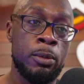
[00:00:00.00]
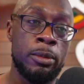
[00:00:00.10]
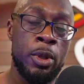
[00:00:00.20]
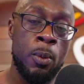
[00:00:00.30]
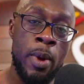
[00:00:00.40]

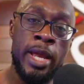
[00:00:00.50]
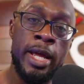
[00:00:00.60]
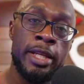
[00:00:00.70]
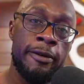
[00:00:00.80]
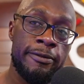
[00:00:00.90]
The weight
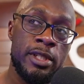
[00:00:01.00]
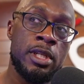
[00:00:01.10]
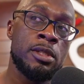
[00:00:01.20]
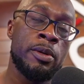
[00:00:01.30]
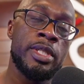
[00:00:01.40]
I lift
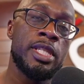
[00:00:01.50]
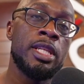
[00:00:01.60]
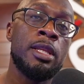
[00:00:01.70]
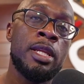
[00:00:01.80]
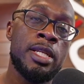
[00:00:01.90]
is always the
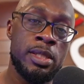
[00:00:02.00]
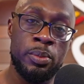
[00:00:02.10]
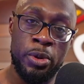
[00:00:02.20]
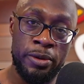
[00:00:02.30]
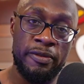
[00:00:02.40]
least
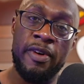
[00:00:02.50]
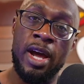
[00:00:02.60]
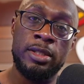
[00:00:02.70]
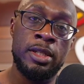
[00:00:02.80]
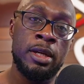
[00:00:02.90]
important
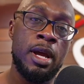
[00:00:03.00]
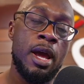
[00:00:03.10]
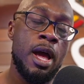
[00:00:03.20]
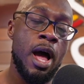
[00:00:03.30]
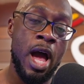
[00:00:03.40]
factor.
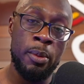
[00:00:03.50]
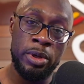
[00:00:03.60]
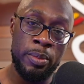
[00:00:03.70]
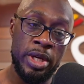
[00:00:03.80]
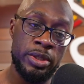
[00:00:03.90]
I want
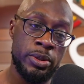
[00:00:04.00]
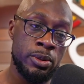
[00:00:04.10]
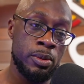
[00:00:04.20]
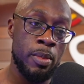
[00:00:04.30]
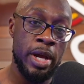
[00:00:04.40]
to make
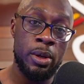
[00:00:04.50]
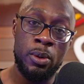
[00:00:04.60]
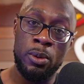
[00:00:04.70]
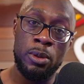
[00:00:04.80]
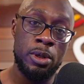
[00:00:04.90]
sure my
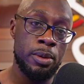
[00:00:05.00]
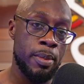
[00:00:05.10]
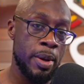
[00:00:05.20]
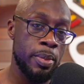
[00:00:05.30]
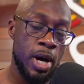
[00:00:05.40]
core,
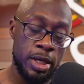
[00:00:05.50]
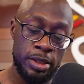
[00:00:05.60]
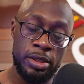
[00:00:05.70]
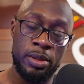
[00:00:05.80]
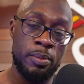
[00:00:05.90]
my
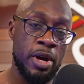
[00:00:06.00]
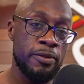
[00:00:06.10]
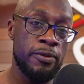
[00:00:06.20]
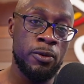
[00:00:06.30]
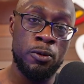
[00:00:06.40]
posture, my
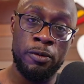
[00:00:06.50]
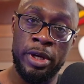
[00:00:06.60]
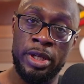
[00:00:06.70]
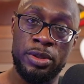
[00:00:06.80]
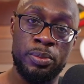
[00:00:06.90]
full
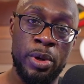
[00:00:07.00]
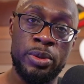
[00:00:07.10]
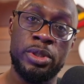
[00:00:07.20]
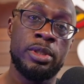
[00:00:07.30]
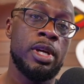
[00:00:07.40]
range
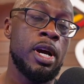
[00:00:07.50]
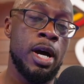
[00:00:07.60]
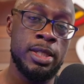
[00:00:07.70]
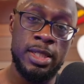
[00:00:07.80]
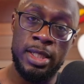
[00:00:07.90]
motion,
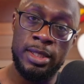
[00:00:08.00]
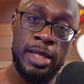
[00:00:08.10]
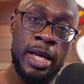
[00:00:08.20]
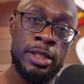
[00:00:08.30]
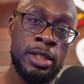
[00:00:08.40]
constant
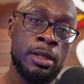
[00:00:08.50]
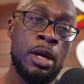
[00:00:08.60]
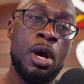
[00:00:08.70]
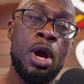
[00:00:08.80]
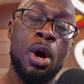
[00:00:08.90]
tension,
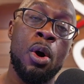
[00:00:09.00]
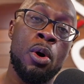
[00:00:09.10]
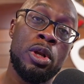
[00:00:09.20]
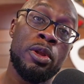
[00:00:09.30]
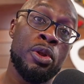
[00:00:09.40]

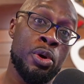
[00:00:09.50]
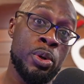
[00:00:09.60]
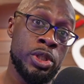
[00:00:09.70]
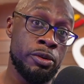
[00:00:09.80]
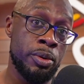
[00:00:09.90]
all of
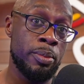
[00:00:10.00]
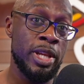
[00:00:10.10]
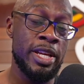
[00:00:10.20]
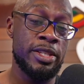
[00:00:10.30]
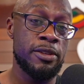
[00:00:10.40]
those are in
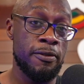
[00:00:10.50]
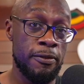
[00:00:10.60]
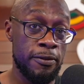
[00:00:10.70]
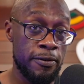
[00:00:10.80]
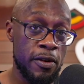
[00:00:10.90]
place
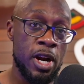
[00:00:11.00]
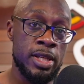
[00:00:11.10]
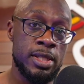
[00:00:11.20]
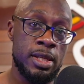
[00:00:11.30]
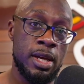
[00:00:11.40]

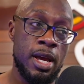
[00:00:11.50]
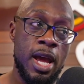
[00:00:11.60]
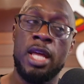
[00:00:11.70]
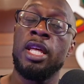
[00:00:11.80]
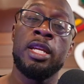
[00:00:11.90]
first.
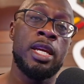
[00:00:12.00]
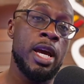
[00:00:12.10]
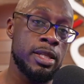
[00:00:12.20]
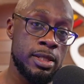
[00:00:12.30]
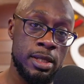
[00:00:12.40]
And then
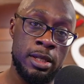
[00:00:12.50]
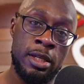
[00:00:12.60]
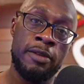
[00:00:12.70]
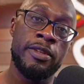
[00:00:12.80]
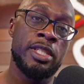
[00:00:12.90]
yes,
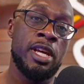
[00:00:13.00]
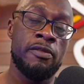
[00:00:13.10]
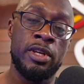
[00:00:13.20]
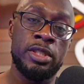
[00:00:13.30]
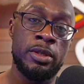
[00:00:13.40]
lift as
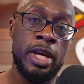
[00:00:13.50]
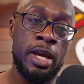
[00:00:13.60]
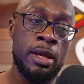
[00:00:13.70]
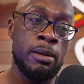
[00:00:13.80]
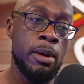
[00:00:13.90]
heavy as you
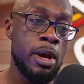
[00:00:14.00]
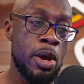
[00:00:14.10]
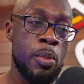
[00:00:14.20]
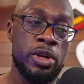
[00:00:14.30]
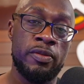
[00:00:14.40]
can.
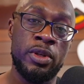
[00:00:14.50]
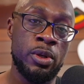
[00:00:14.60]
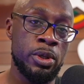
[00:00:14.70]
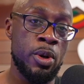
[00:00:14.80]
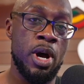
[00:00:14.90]
But if you
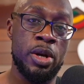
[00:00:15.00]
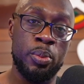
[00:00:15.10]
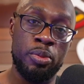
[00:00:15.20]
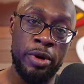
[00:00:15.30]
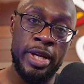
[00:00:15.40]
don't know how to
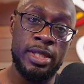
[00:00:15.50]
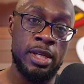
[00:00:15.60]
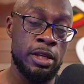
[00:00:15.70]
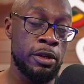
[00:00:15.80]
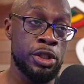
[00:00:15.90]
brace
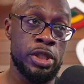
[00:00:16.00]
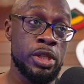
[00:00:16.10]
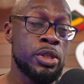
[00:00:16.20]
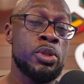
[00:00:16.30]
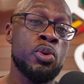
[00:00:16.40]
and you're just
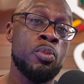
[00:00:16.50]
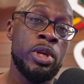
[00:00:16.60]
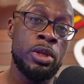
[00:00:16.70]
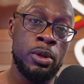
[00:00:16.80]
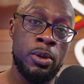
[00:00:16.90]

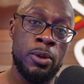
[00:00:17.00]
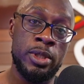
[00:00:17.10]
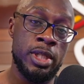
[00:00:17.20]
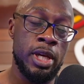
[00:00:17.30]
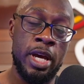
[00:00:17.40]
assuming your
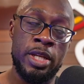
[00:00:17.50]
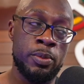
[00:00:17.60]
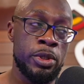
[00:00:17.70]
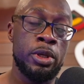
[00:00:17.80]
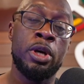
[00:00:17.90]
core's
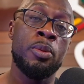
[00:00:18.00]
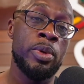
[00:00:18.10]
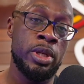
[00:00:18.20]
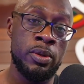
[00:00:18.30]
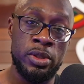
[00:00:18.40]
engagement, you could
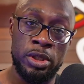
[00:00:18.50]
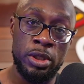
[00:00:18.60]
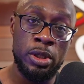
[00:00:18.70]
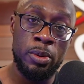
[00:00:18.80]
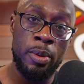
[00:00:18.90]
be using
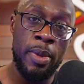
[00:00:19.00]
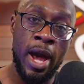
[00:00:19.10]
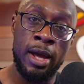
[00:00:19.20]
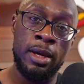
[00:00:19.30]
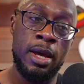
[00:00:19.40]
your lower
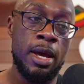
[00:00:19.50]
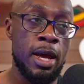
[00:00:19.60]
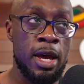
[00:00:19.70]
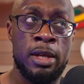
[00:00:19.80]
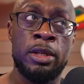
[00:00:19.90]
back.
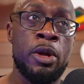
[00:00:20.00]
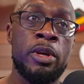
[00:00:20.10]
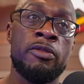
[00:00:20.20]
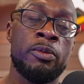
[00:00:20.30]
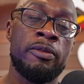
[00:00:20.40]
And,
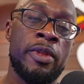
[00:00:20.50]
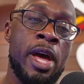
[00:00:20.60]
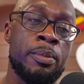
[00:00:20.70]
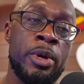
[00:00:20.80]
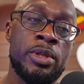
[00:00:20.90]
even with
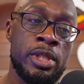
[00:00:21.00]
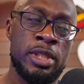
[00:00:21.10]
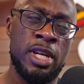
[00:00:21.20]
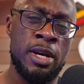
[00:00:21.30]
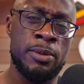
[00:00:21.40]
that, most of the
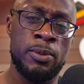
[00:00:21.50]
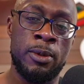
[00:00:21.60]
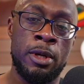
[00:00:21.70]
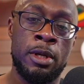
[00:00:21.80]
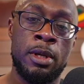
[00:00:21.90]
times
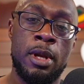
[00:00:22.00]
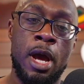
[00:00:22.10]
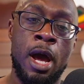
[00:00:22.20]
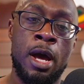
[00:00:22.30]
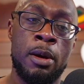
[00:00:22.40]
when
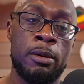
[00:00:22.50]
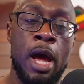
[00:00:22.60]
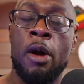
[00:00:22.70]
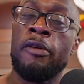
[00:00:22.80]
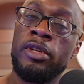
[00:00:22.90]
I'll
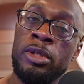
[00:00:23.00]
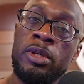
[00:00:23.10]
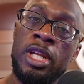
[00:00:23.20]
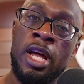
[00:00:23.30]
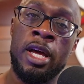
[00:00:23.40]
have a new
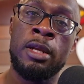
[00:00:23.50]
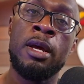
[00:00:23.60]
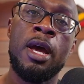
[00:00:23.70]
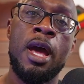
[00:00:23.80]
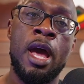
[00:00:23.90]
client
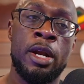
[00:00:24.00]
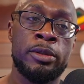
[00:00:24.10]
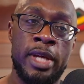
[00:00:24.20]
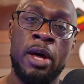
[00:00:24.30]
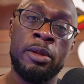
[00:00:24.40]
and I'll
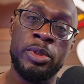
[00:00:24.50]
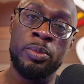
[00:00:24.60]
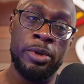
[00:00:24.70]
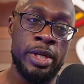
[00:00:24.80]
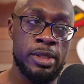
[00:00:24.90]
tell them to
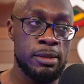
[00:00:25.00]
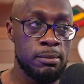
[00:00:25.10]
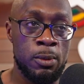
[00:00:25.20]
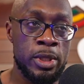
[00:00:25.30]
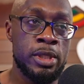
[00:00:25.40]
brace,
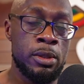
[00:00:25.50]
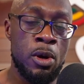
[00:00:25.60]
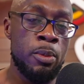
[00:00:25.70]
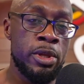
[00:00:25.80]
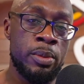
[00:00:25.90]
what's the
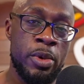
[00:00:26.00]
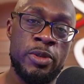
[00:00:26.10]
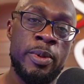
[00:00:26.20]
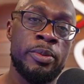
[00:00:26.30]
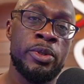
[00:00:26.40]
normal thing
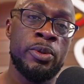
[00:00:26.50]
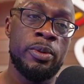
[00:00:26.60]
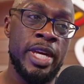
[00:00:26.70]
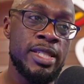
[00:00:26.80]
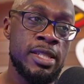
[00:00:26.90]
most people do?
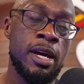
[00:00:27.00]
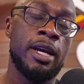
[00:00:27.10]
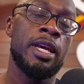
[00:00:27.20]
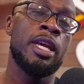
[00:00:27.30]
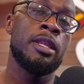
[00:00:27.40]
They
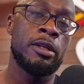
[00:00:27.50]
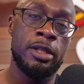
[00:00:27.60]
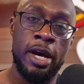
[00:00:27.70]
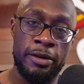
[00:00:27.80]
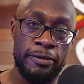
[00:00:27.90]
suck in their
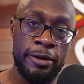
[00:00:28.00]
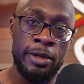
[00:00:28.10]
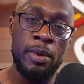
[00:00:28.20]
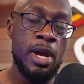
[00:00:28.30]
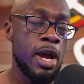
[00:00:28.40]

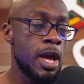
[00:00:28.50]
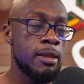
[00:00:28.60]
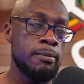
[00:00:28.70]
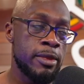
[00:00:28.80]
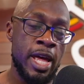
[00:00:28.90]
diaphragm.
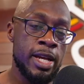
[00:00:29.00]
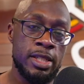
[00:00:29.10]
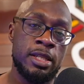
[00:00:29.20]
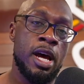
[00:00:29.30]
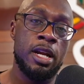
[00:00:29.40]
That
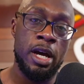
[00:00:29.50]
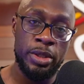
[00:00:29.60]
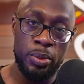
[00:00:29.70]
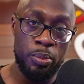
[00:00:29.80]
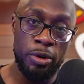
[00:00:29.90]
is not how
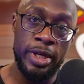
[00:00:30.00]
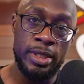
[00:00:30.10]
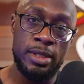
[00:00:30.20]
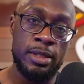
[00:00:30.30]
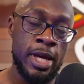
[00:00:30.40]
you
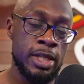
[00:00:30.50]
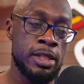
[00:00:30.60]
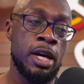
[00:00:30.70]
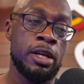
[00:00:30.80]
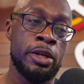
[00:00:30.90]
brace. That is
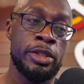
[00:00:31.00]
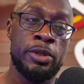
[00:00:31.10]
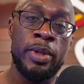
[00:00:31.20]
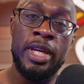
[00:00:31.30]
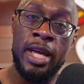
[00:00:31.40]
not going
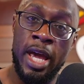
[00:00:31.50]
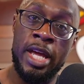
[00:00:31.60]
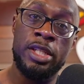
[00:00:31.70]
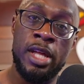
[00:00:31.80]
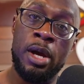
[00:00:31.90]
to
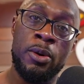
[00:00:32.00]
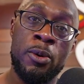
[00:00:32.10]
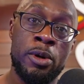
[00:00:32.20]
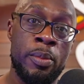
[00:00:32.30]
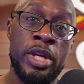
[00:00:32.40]
engage that
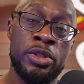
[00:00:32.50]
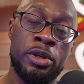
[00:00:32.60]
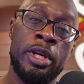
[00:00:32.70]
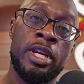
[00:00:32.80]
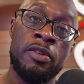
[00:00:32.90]
core to make sure
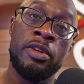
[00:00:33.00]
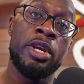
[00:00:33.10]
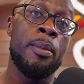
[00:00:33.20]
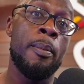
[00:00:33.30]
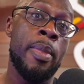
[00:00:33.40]
you're giving
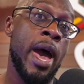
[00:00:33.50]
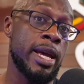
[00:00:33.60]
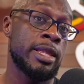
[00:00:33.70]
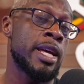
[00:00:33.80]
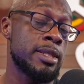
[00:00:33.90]
your
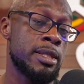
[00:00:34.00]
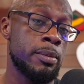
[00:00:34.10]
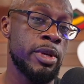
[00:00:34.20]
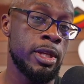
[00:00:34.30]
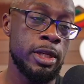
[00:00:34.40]
back that
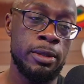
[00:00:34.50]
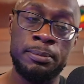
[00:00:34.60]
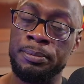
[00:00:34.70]
stability.